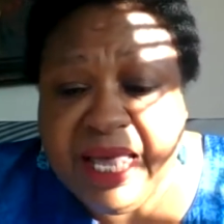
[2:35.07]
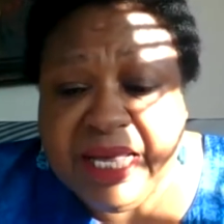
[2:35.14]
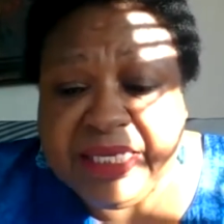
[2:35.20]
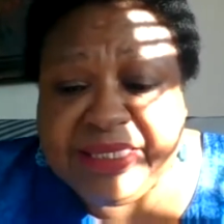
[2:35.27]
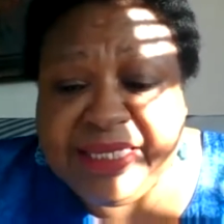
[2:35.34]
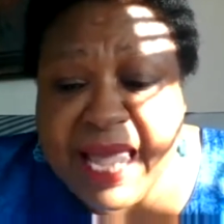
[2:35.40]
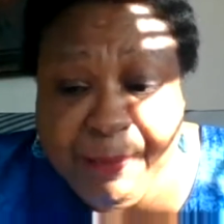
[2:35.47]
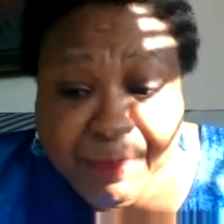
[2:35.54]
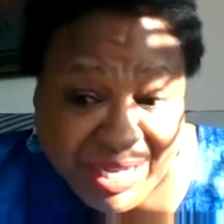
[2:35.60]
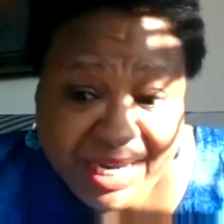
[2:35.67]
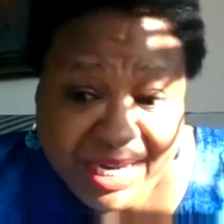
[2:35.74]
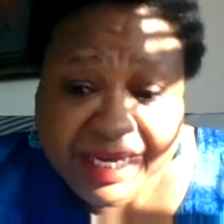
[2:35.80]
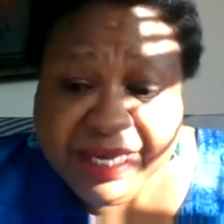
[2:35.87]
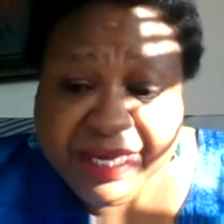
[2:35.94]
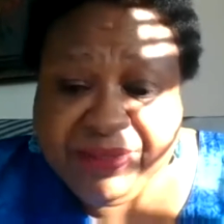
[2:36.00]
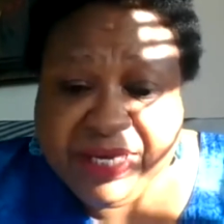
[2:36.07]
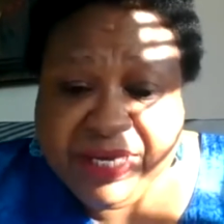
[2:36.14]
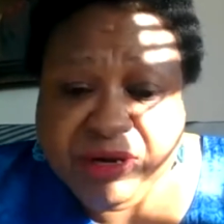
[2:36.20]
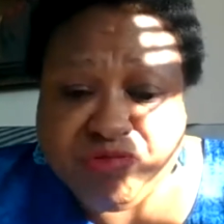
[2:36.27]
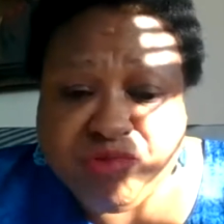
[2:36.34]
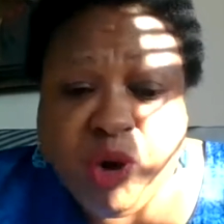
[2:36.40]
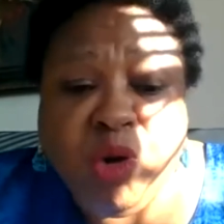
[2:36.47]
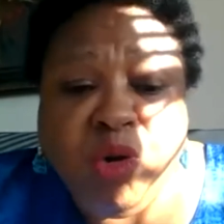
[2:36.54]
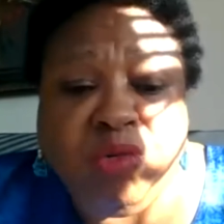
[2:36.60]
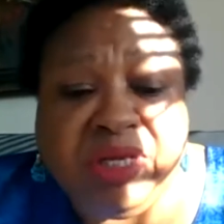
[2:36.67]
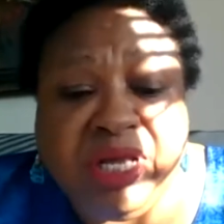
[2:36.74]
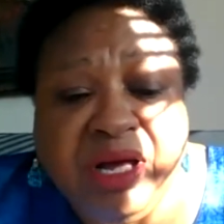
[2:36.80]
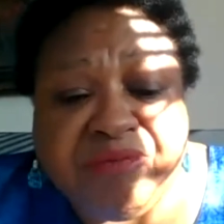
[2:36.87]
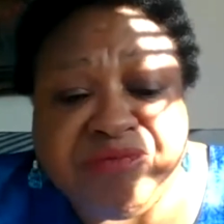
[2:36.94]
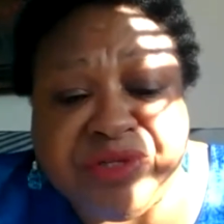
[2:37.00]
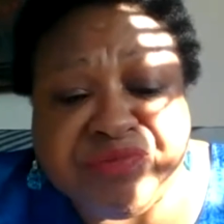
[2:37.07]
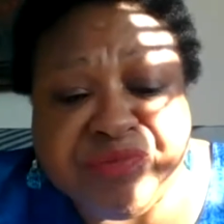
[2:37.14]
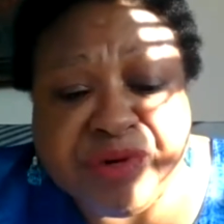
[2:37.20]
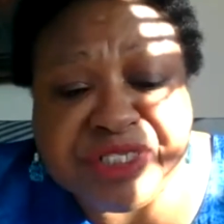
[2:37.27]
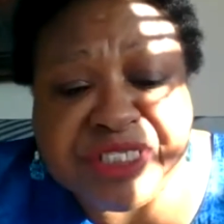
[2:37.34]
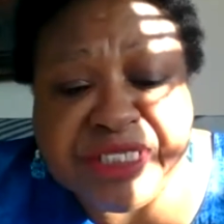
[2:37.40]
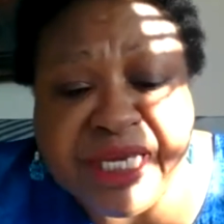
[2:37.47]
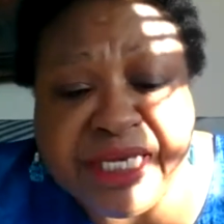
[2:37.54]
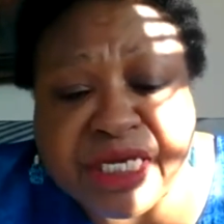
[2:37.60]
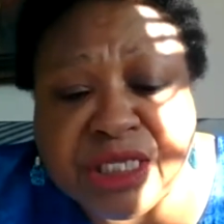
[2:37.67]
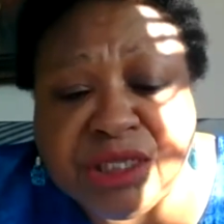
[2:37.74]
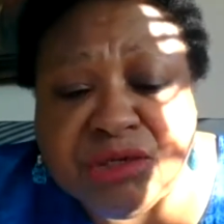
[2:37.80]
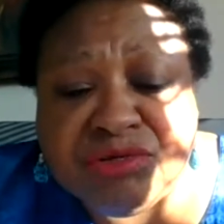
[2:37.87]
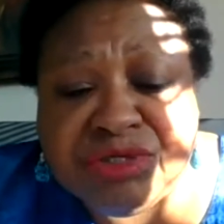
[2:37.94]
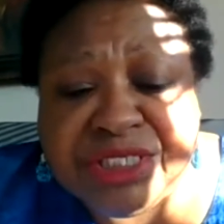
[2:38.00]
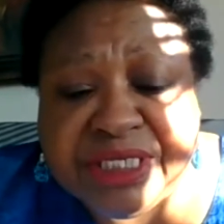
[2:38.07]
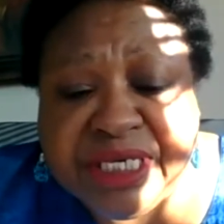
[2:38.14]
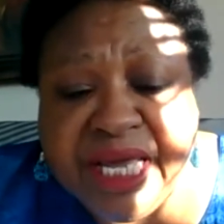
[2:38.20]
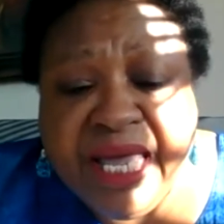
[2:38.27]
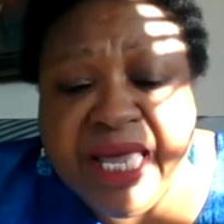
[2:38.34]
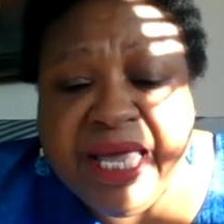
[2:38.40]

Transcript: championing the role of diversity and inclusion